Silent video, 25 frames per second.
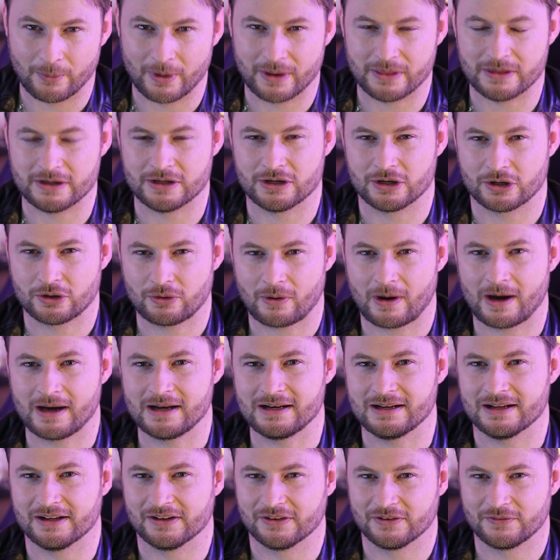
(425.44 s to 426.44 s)
when the
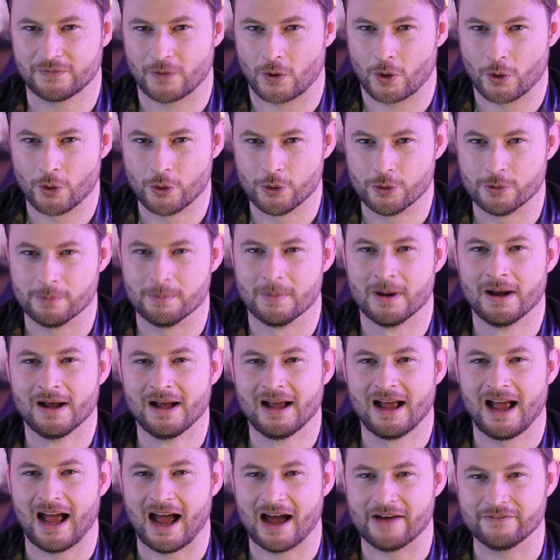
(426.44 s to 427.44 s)
Ukrainians, for whom
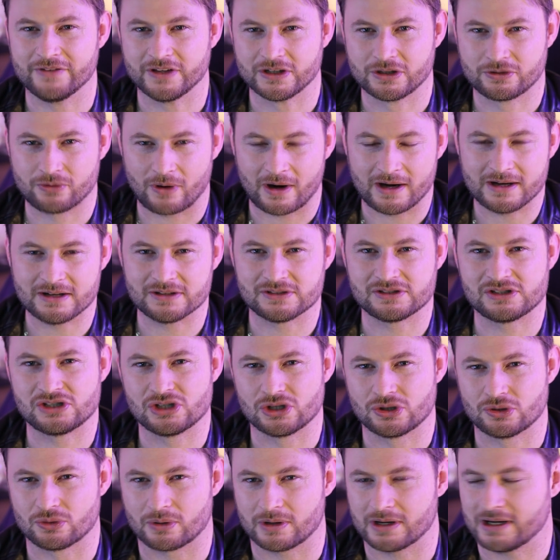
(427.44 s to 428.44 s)
have the greatest
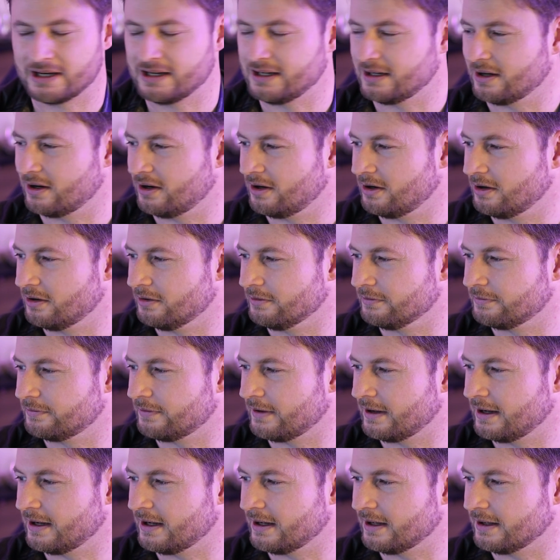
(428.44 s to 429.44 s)
degree
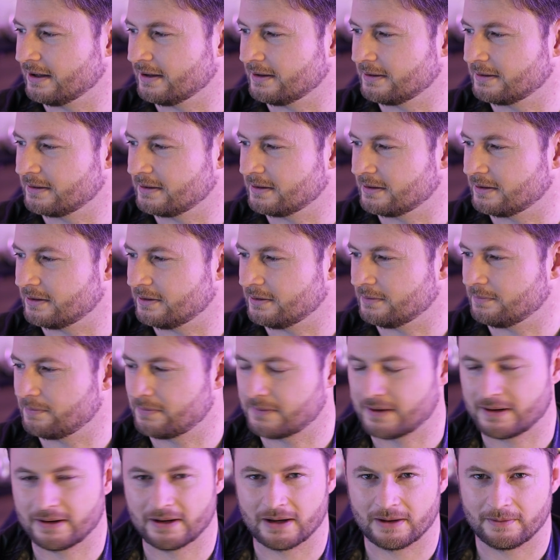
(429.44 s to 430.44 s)
of uh, you know
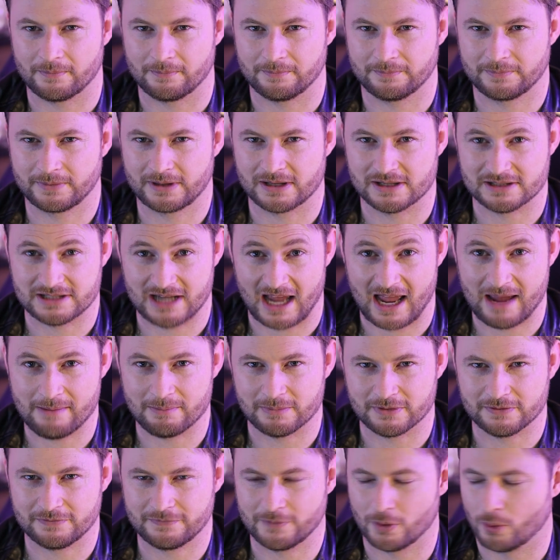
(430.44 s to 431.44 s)
um,
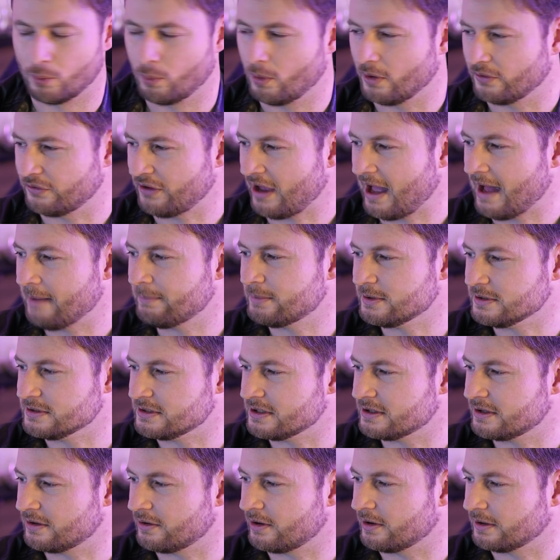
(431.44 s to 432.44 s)
contempt for what's happened
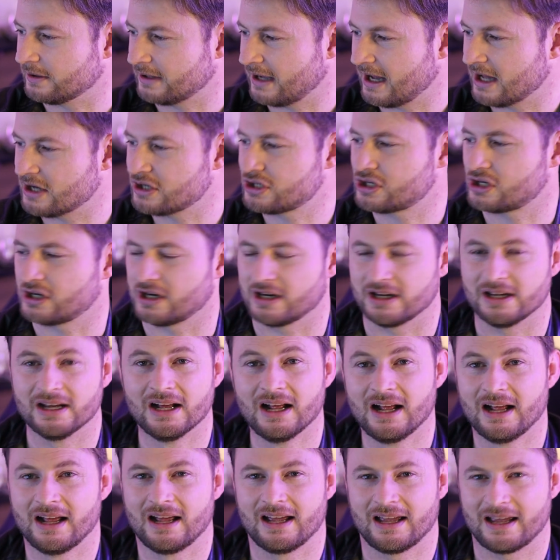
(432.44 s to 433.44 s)
to their own country,
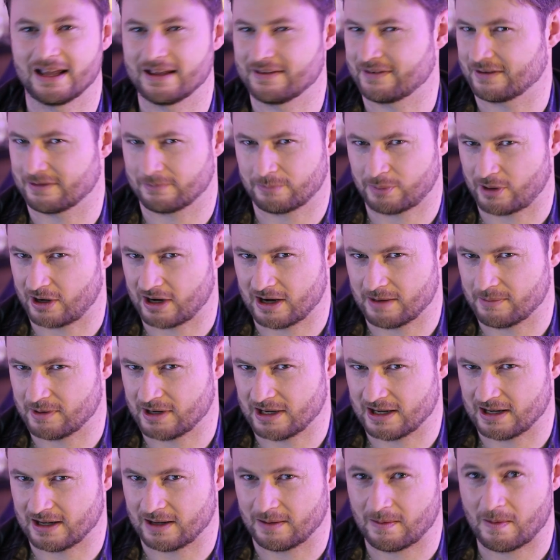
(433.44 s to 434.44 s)
isn't
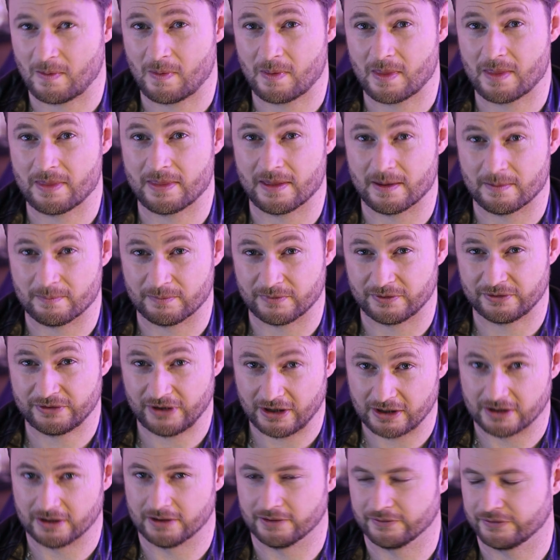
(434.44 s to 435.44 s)
prohibiting
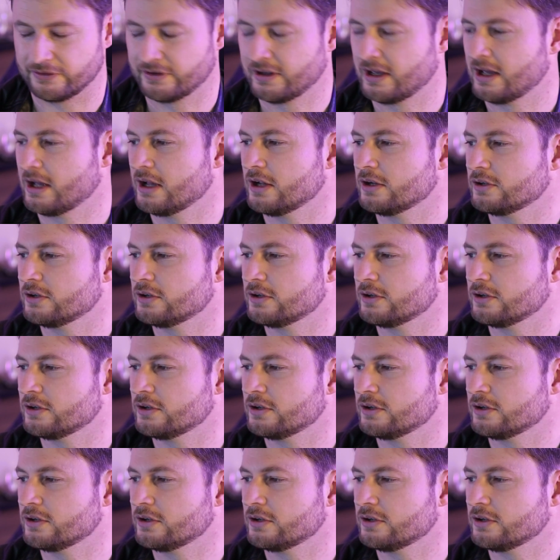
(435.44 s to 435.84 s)
themselves.